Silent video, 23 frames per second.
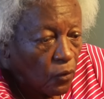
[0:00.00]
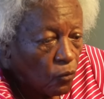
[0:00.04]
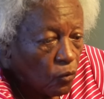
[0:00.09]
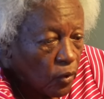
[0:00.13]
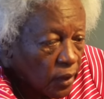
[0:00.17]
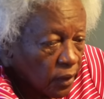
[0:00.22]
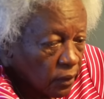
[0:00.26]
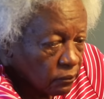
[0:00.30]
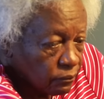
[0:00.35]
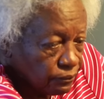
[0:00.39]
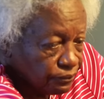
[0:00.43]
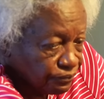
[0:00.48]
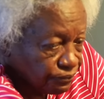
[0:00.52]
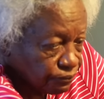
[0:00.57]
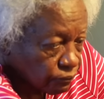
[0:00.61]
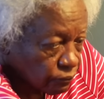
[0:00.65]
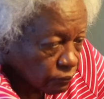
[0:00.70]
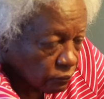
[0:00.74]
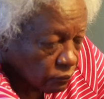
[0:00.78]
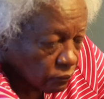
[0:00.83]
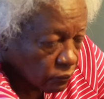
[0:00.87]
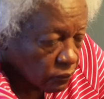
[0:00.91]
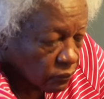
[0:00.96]
Well,
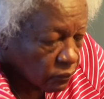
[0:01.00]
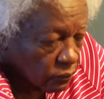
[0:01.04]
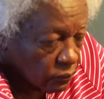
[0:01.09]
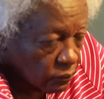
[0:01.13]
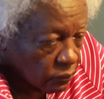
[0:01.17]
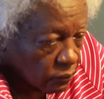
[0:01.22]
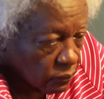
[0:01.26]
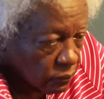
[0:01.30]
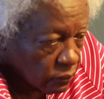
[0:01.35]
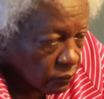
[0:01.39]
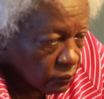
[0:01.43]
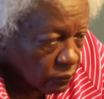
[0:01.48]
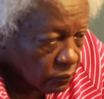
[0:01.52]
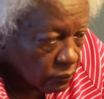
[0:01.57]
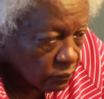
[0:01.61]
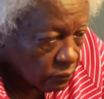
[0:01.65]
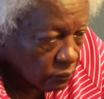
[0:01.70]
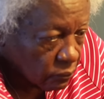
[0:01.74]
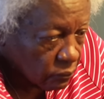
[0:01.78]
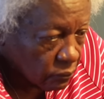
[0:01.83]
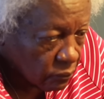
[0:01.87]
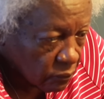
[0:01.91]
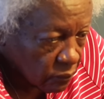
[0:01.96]
as she grabbed my
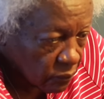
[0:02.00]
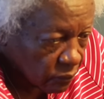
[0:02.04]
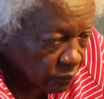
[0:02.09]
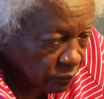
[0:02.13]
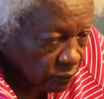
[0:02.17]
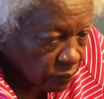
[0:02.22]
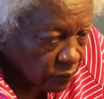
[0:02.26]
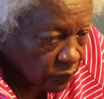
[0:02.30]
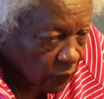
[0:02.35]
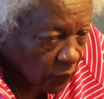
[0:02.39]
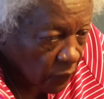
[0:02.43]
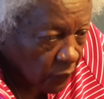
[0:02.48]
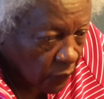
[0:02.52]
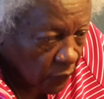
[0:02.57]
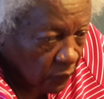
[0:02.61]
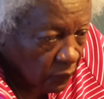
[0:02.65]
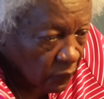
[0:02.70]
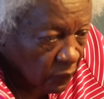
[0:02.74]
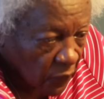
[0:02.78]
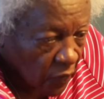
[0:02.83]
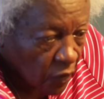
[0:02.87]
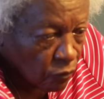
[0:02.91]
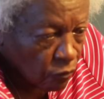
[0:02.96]
hand,
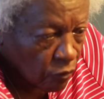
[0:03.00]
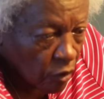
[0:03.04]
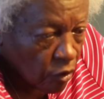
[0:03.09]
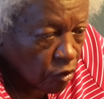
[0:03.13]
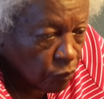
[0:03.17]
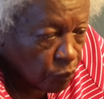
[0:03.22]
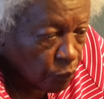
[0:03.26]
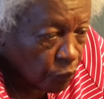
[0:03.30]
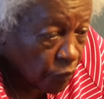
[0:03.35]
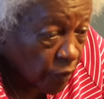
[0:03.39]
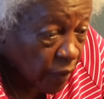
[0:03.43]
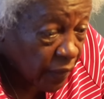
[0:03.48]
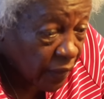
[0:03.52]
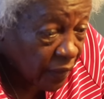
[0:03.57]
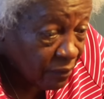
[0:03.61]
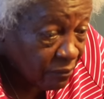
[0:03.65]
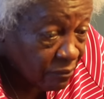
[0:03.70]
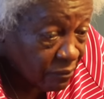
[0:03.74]
we're gonna pray.